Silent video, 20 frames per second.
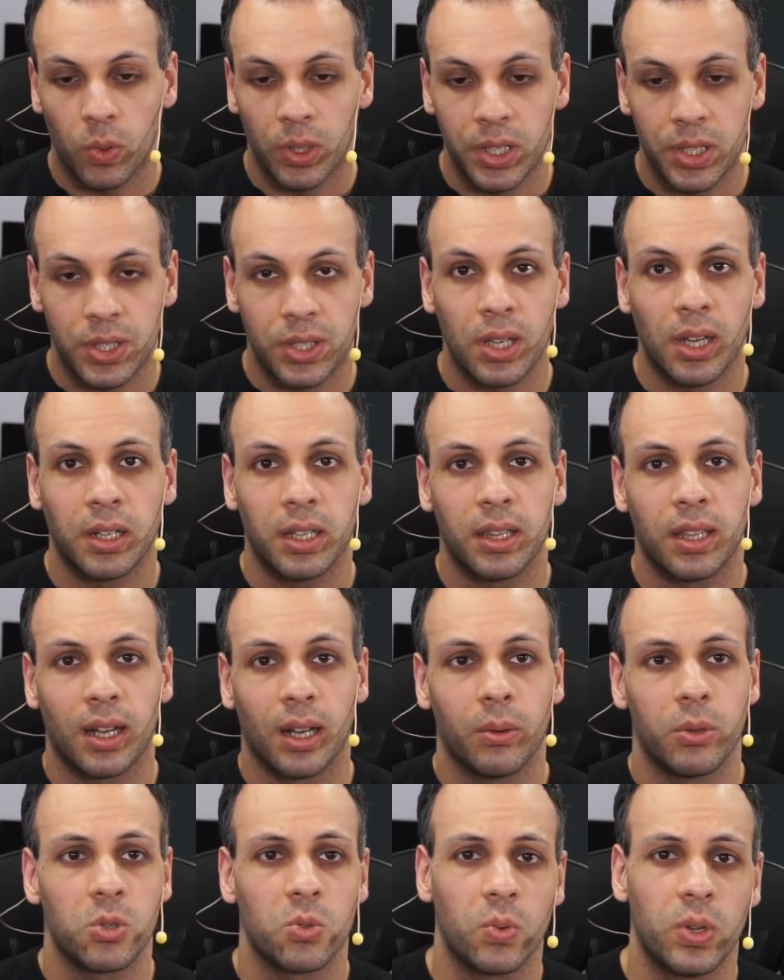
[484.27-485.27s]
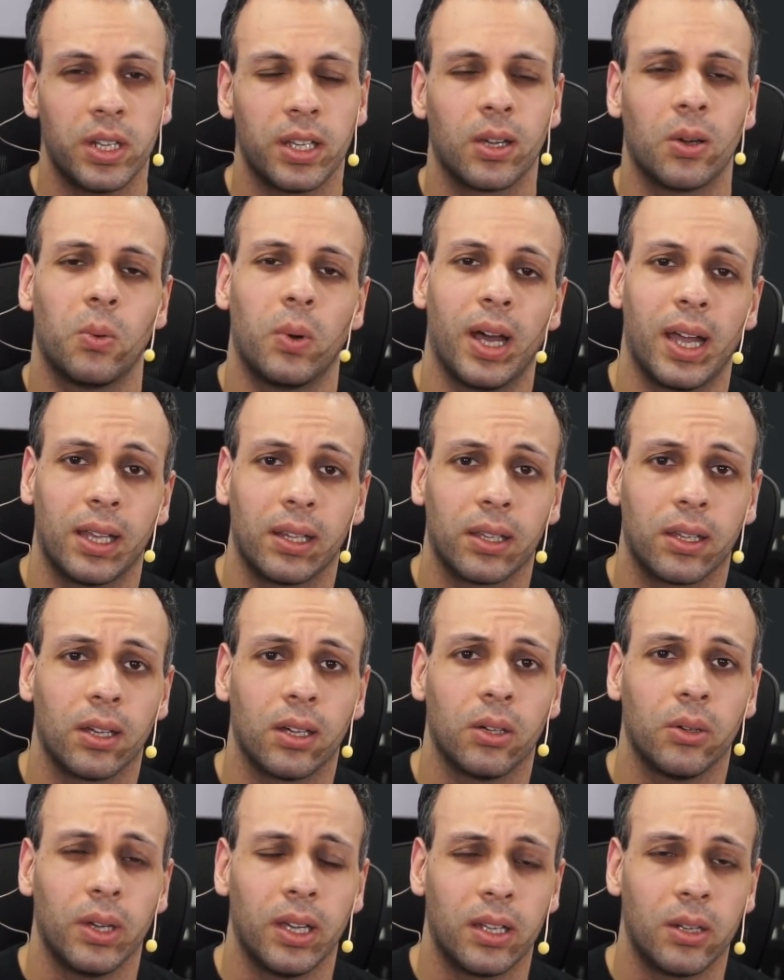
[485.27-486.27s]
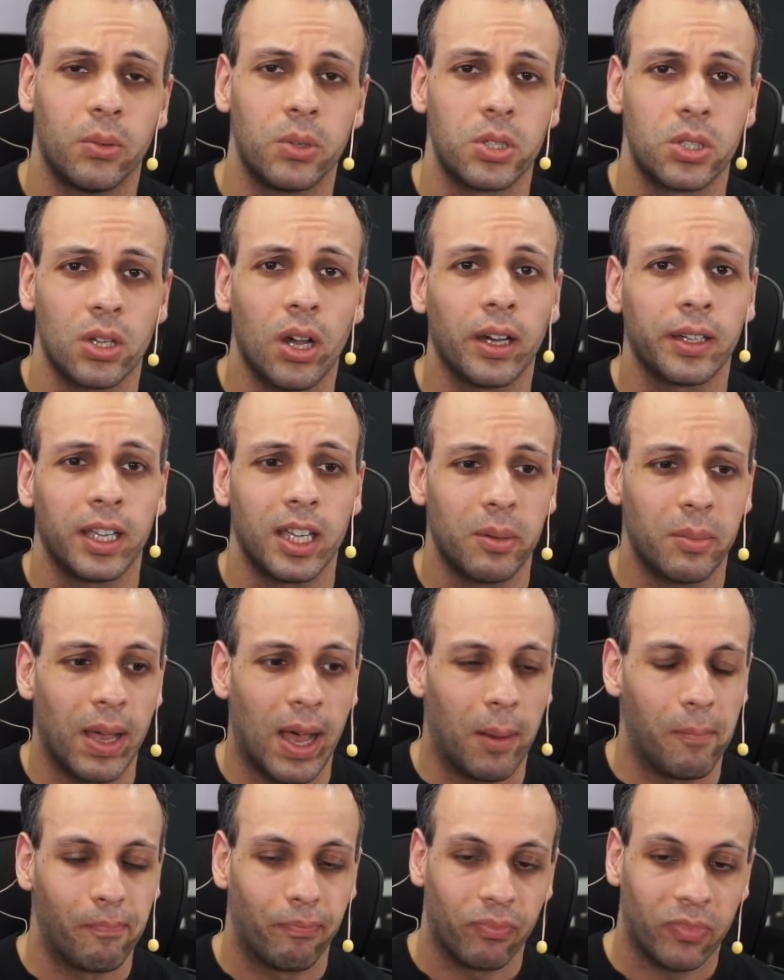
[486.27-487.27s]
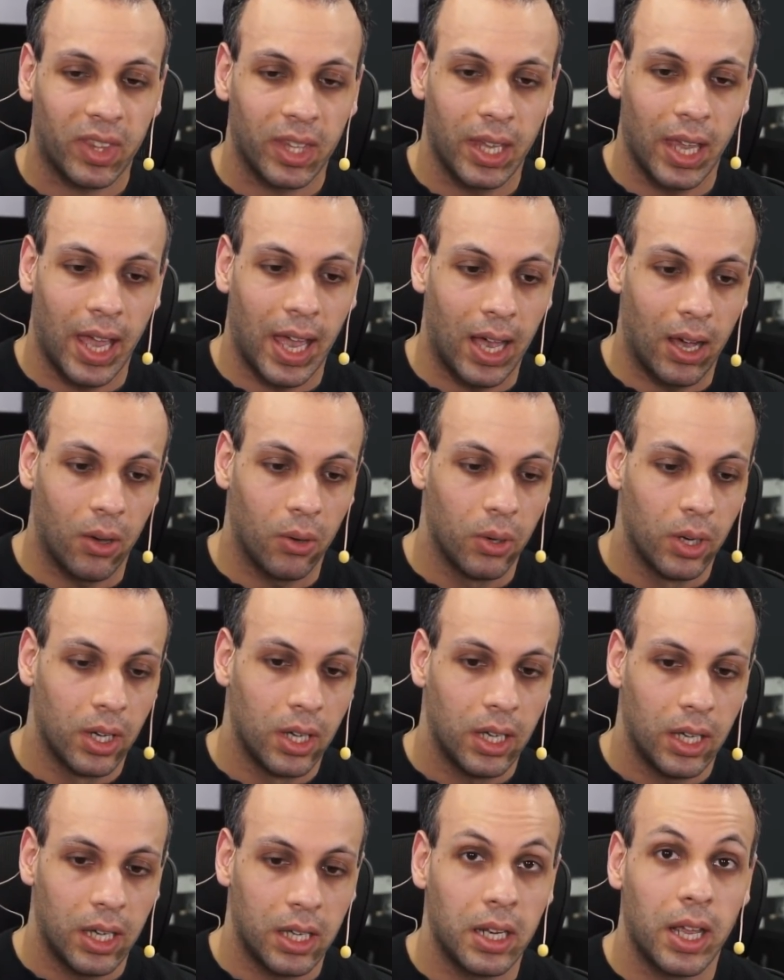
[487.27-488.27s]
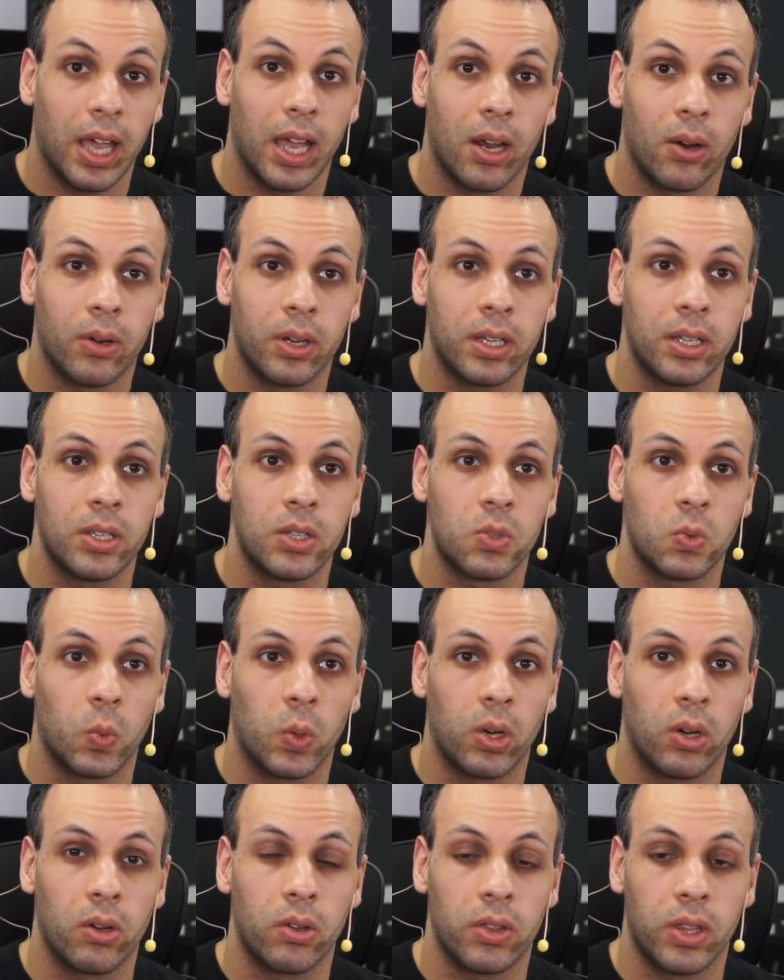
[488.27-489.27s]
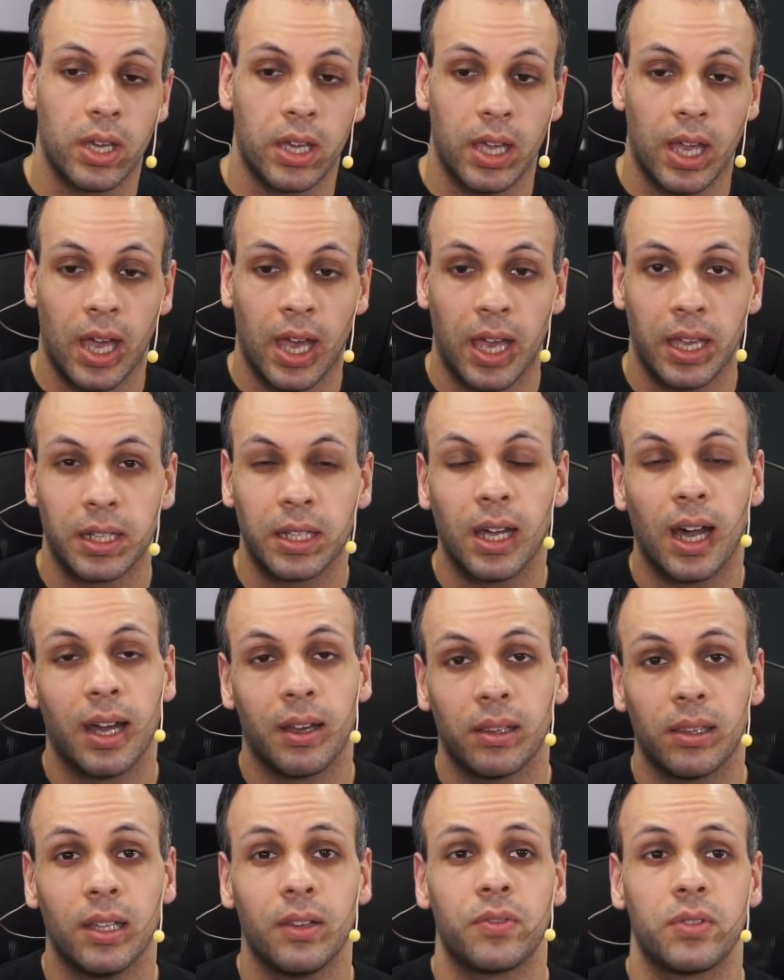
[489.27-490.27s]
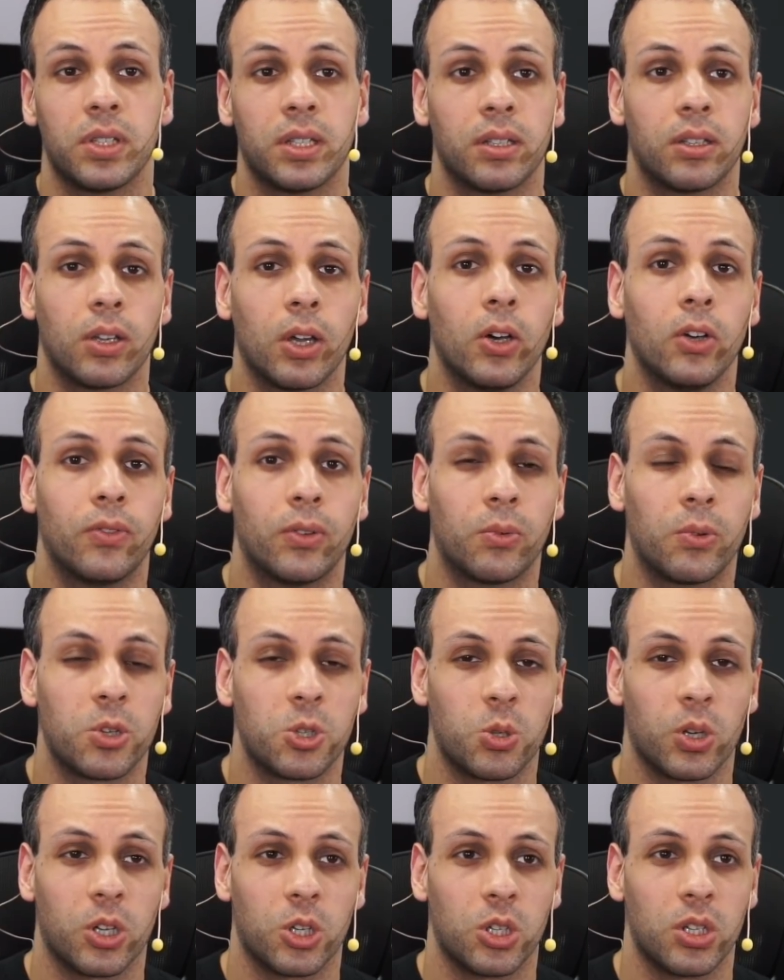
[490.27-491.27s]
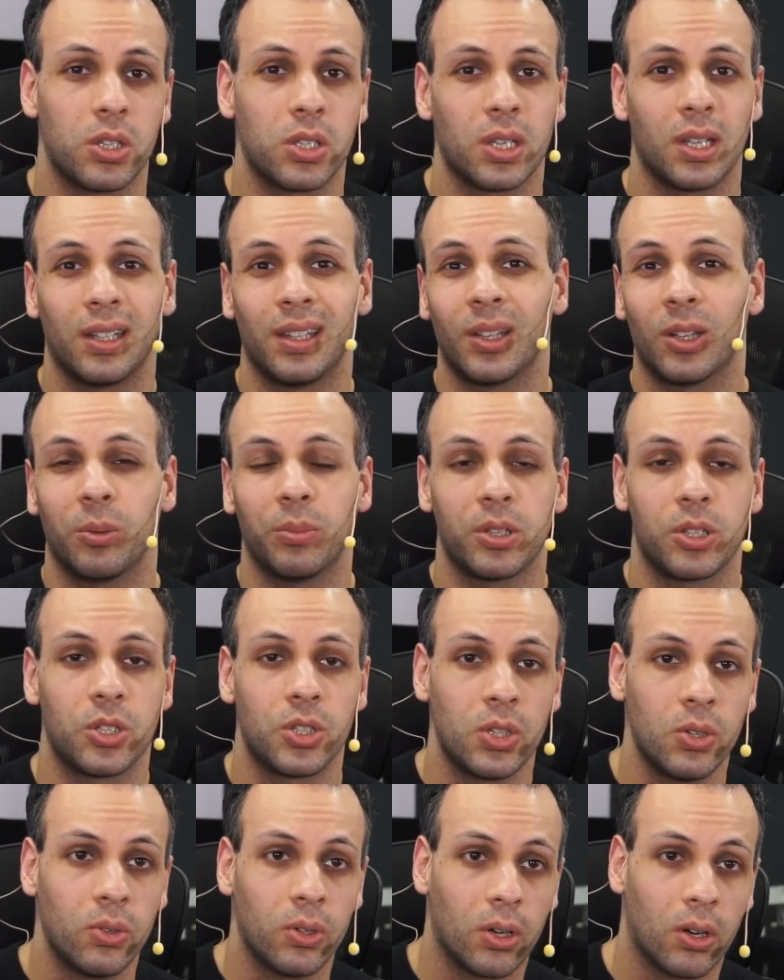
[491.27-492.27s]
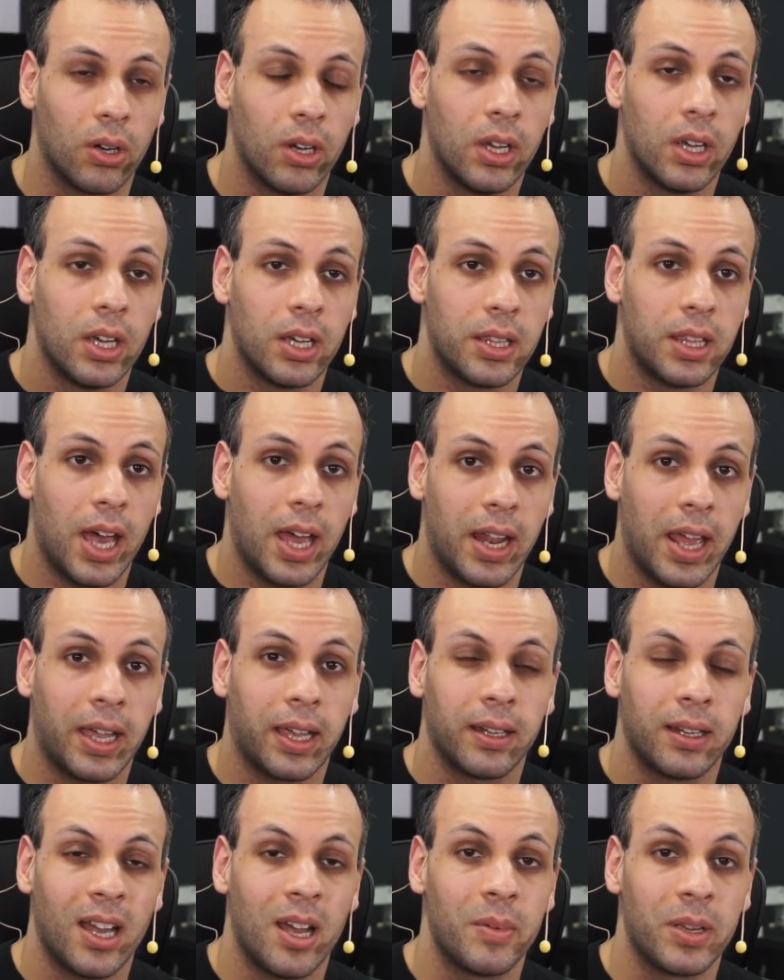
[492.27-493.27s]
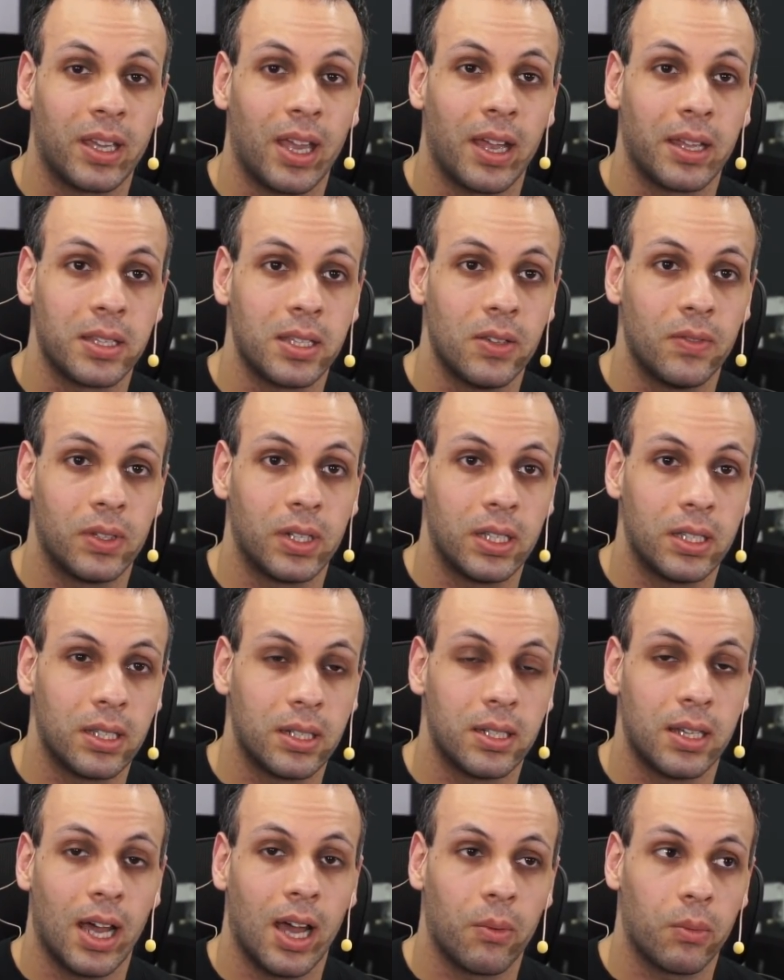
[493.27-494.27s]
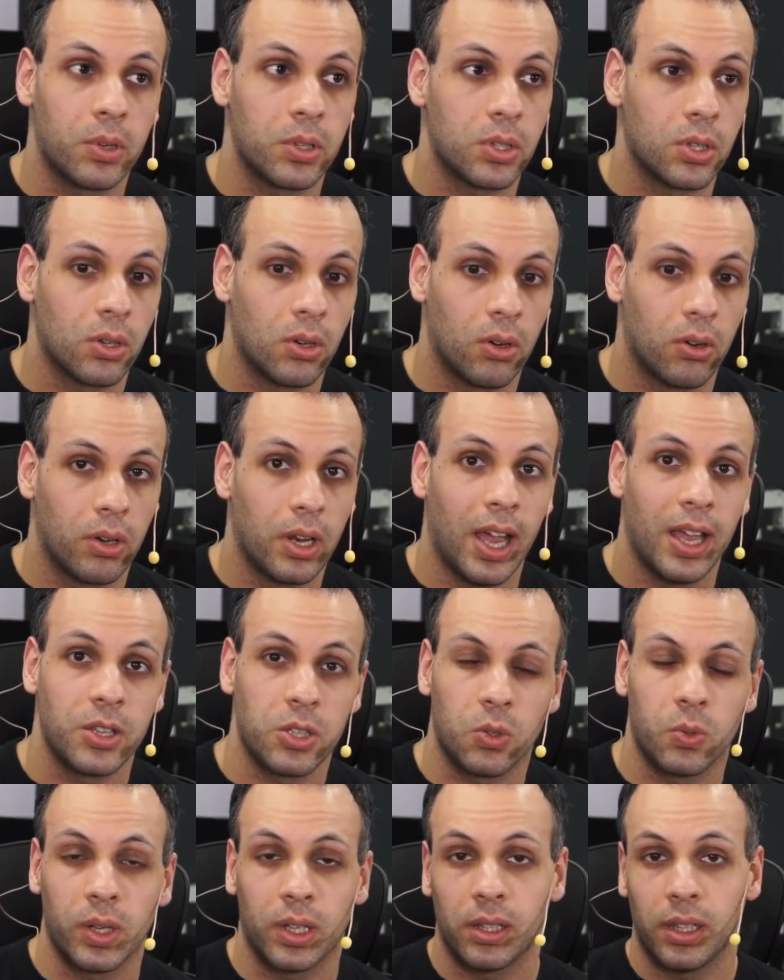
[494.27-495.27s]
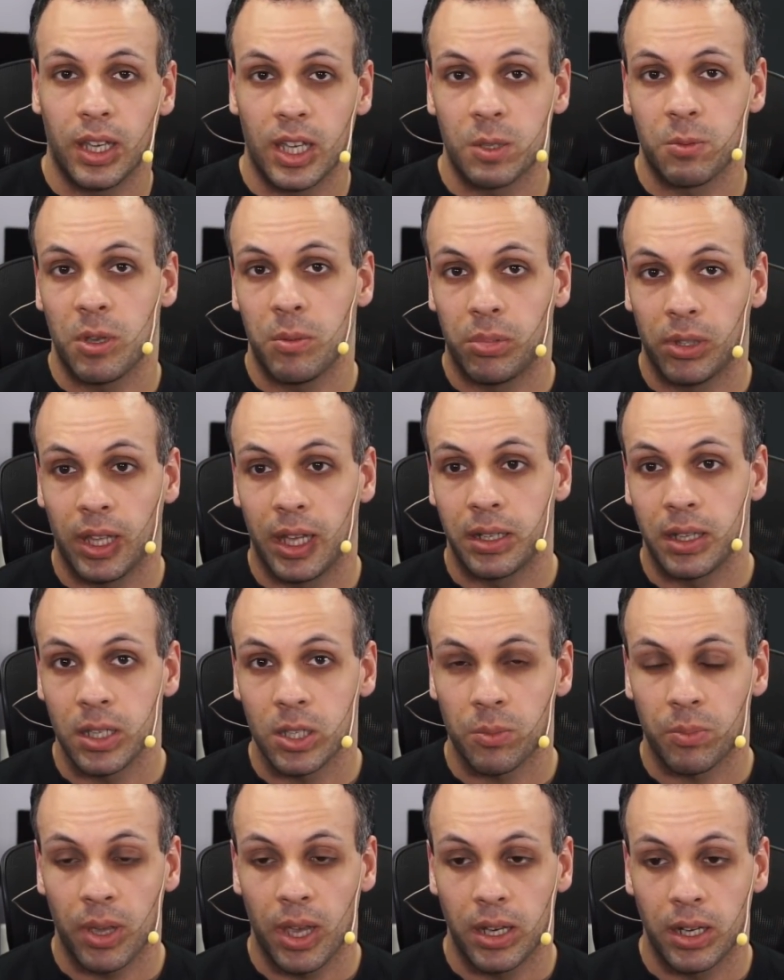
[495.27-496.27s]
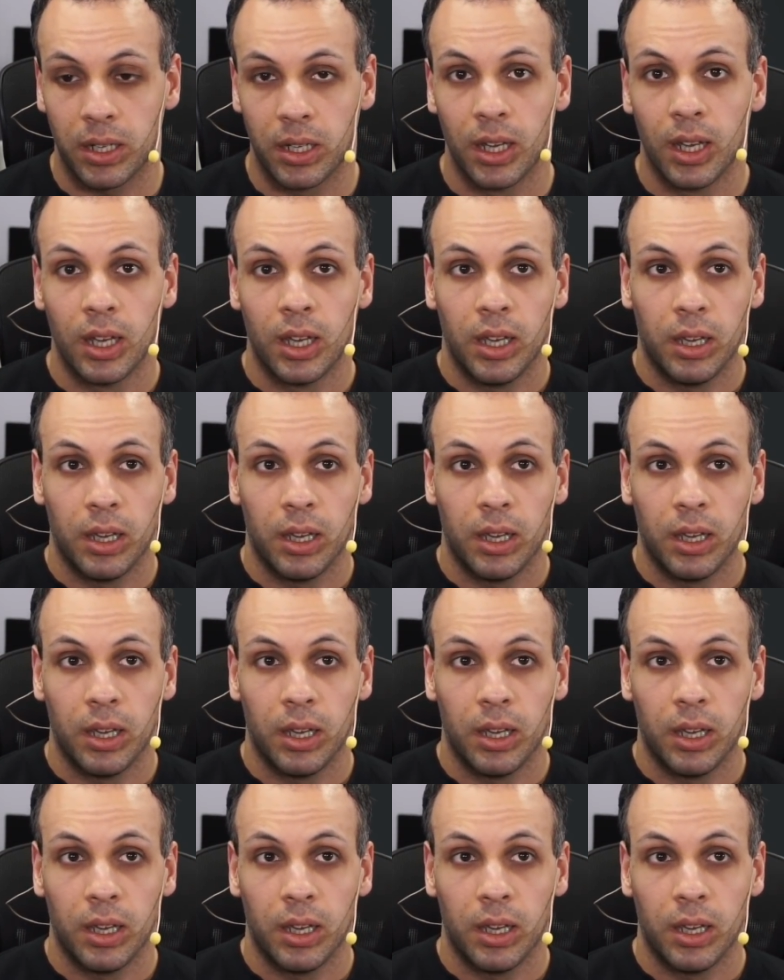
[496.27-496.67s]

one study that I was reading a while ago, and it was talking about how in areas where they had got lifted COVID restrictions a little bit sooner, that economic activity did not return as quickly as people anticipated